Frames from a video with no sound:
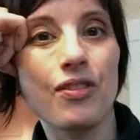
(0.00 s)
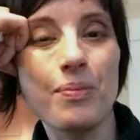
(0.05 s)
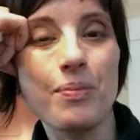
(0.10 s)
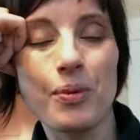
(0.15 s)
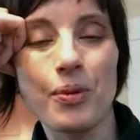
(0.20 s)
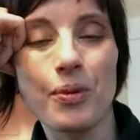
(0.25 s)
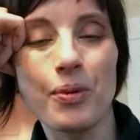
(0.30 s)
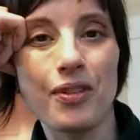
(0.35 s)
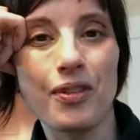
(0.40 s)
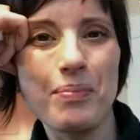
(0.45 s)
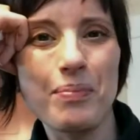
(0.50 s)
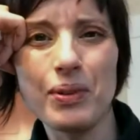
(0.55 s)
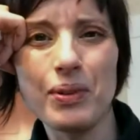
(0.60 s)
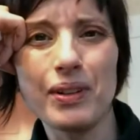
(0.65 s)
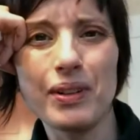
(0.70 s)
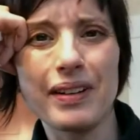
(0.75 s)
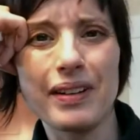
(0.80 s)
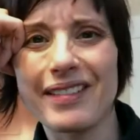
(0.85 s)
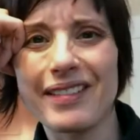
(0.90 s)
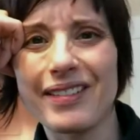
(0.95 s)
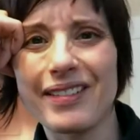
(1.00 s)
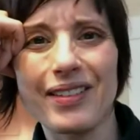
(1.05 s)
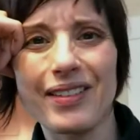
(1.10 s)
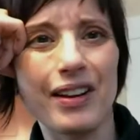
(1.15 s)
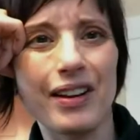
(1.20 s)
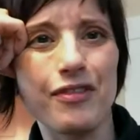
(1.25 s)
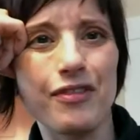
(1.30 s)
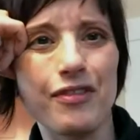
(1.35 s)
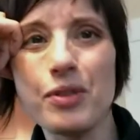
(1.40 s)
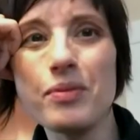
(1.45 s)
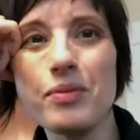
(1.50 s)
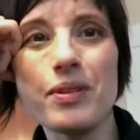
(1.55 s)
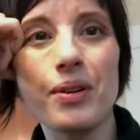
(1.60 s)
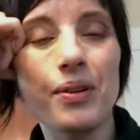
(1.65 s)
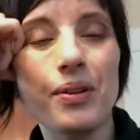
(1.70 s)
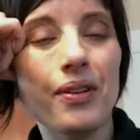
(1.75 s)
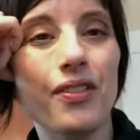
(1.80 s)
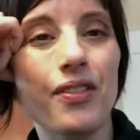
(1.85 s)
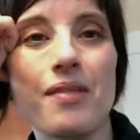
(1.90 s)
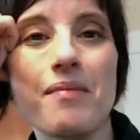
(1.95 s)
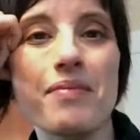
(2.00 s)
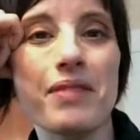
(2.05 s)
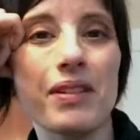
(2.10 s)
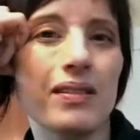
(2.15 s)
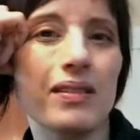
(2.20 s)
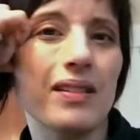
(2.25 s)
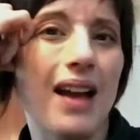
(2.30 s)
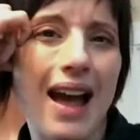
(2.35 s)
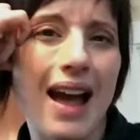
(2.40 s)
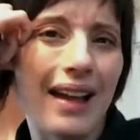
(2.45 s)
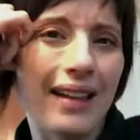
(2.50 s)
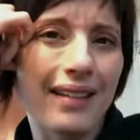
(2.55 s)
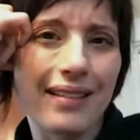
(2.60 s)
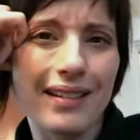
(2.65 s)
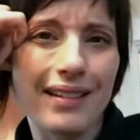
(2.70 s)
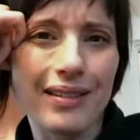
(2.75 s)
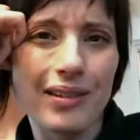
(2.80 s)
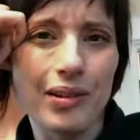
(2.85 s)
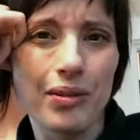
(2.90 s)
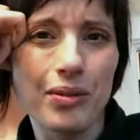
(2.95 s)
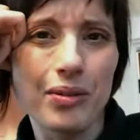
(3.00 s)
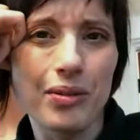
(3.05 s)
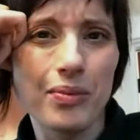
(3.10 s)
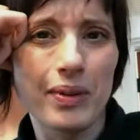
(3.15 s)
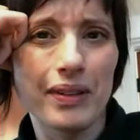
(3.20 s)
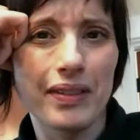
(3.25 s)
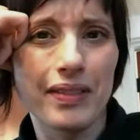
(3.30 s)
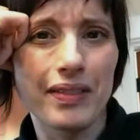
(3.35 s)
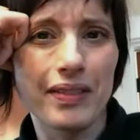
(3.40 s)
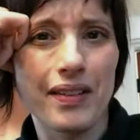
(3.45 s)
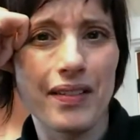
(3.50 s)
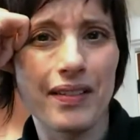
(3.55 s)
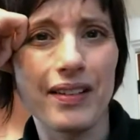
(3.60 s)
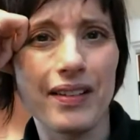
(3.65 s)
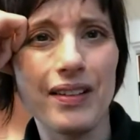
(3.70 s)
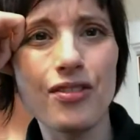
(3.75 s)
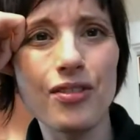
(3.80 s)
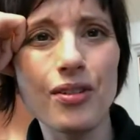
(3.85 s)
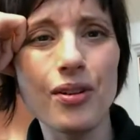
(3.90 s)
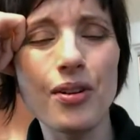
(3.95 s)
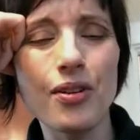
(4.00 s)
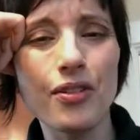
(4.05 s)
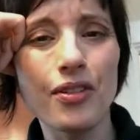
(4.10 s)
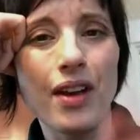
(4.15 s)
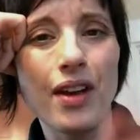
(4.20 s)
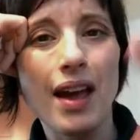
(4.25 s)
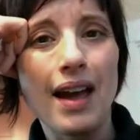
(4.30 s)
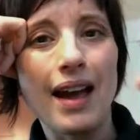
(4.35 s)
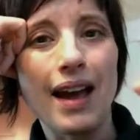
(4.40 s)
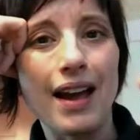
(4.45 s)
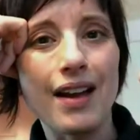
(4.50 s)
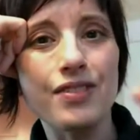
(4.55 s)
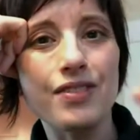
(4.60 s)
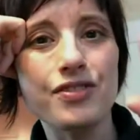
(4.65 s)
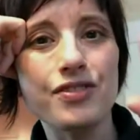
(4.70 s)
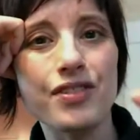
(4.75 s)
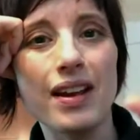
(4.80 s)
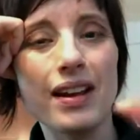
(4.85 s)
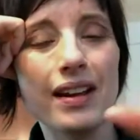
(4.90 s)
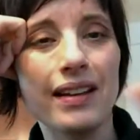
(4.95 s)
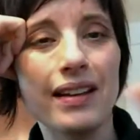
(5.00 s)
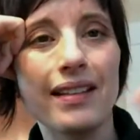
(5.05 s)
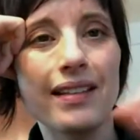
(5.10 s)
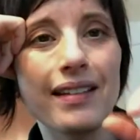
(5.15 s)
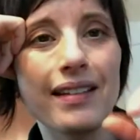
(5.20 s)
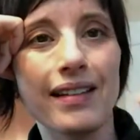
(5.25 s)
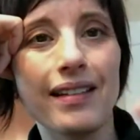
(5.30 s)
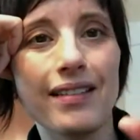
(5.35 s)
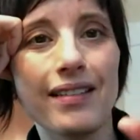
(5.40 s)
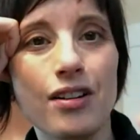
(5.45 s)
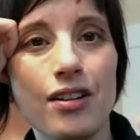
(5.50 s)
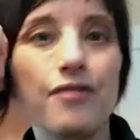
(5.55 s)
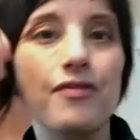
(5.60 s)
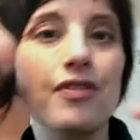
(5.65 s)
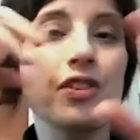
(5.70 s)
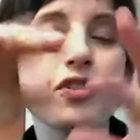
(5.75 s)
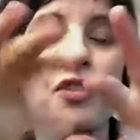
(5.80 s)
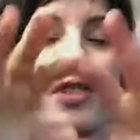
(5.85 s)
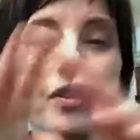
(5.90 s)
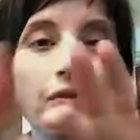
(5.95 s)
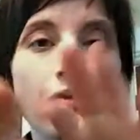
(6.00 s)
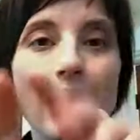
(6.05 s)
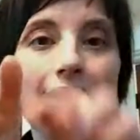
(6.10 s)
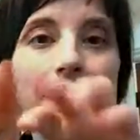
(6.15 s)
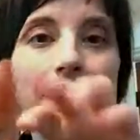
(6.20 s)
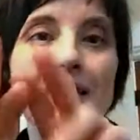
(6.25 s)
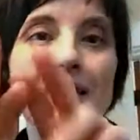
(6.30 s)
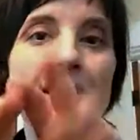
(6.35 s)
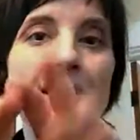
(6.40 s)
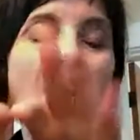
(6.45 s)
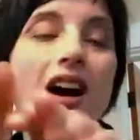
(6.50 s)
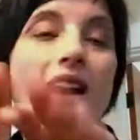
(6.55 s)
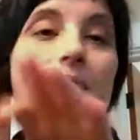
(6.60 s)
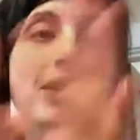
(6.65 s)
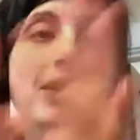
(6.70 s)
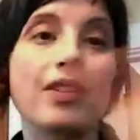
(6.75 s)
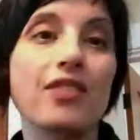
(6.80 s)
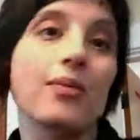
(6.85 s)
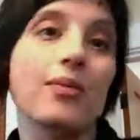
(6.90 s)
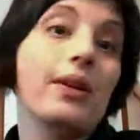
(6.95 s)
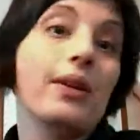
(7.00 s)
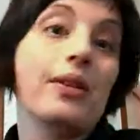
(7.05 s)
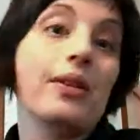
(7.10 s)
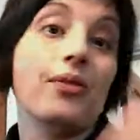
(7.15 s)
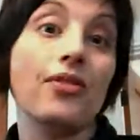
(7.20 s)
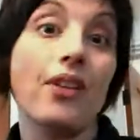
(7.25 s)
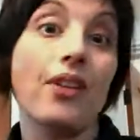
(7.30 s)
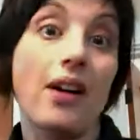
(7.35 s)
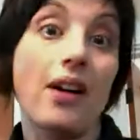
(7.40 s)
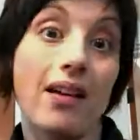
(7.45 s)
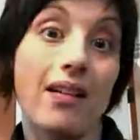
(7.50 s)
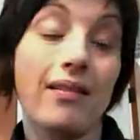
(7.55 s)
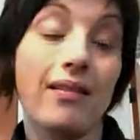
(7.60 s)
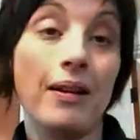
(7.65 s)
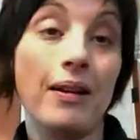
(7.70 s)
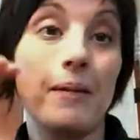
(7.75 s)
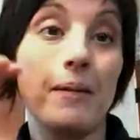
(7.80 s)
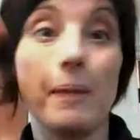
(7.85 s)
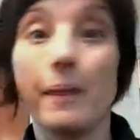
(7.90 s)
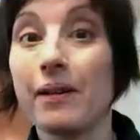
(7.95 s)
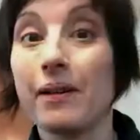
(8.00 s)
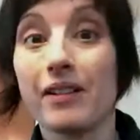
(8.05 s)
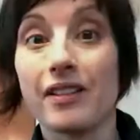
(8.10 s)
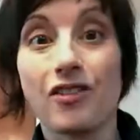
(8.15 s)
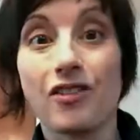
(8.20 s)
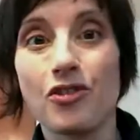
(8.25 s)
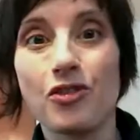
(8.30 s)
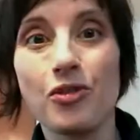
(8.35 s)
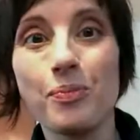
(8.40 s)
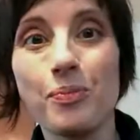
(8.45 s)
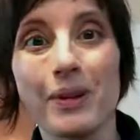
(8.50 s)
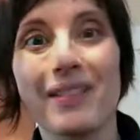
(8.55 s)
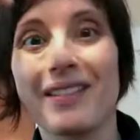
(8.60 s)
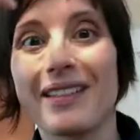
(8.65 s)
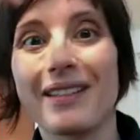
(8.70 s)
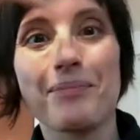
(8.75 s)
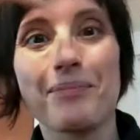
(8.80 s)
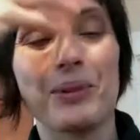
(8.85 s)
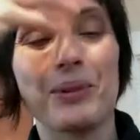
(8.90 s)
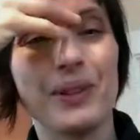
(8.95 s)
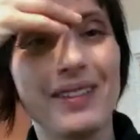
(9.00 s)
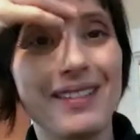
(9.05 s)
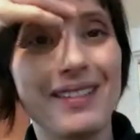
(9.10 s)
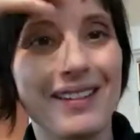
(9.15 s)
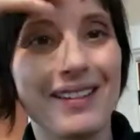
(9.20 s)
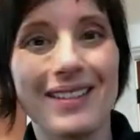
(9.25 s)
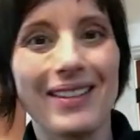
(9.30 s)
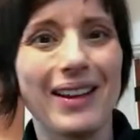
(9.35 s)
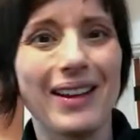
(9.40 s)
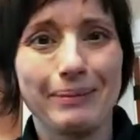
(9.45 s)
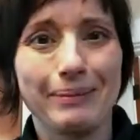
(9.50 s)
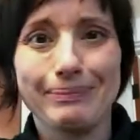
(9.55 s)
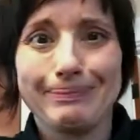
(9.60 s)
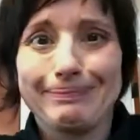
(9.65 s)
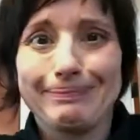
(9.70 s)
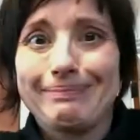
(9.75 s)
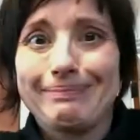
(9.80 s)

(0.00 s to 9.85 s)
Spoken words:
super simple, and it's just like if you notice something that has to do with the sea stars, hashtag it Six Starfish and write in the comments what you saw. I mean, it's stupid simple. It's just like,